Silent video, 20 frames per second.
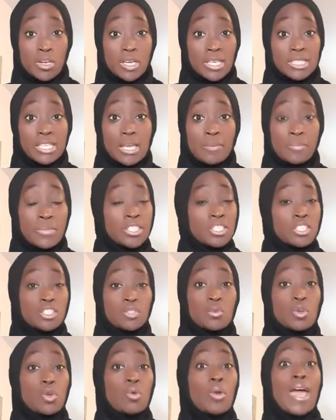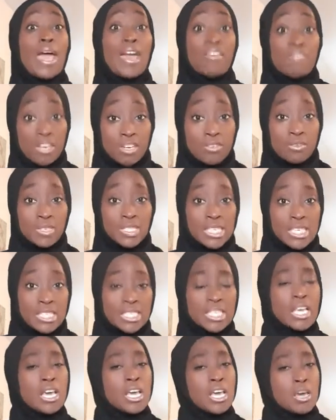accept these because we don't have any receipts,
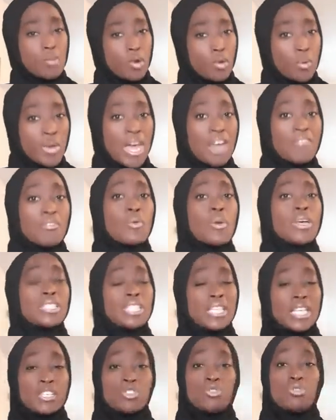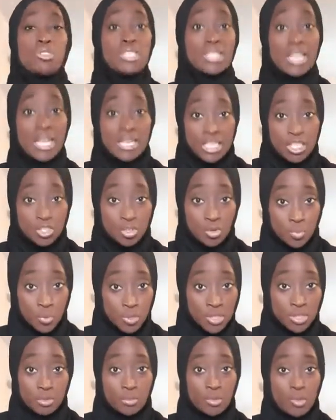but we have a way to let you see that these are
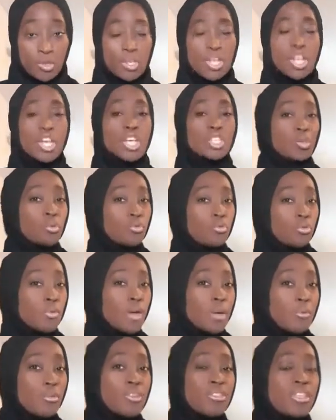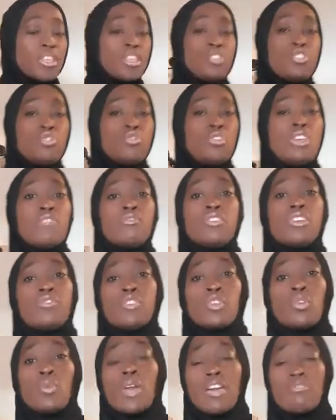reasonable. So remember that even if you
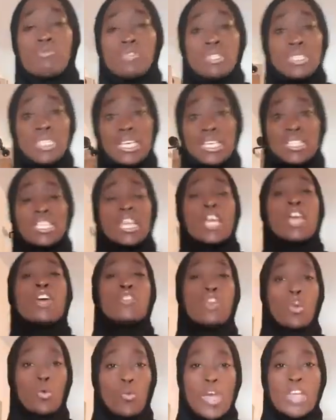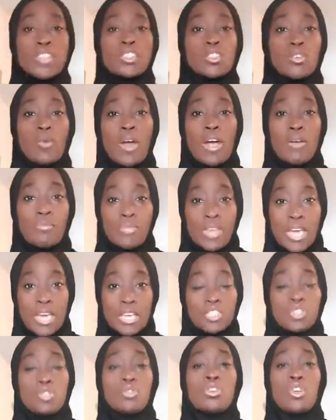don't have receipts, there are ways around
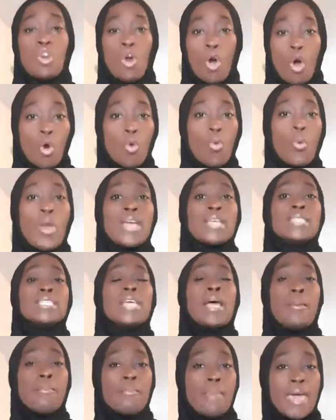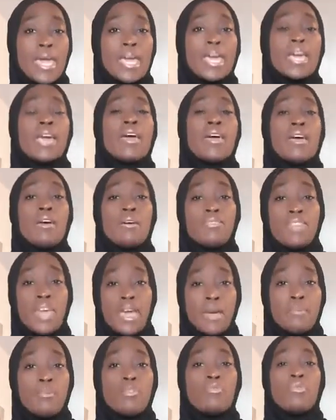things. You could always make
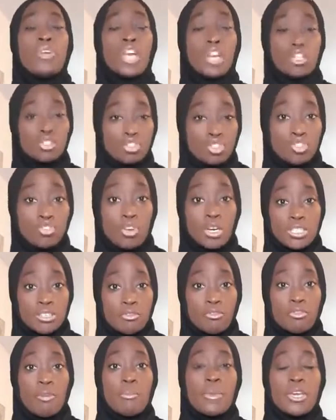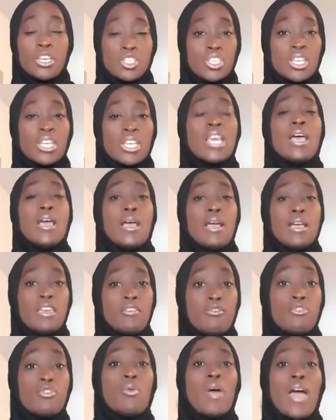them reconstruct information
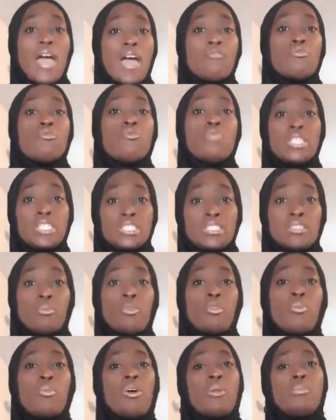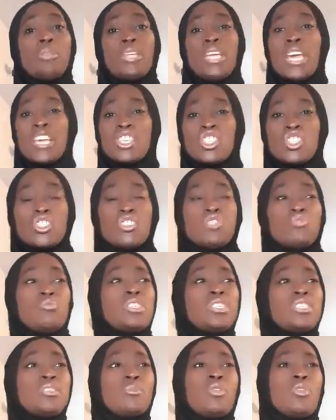if you have reasonable publications,
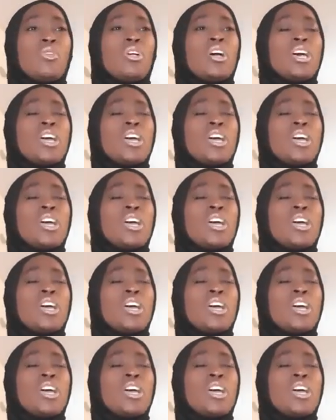reasonable,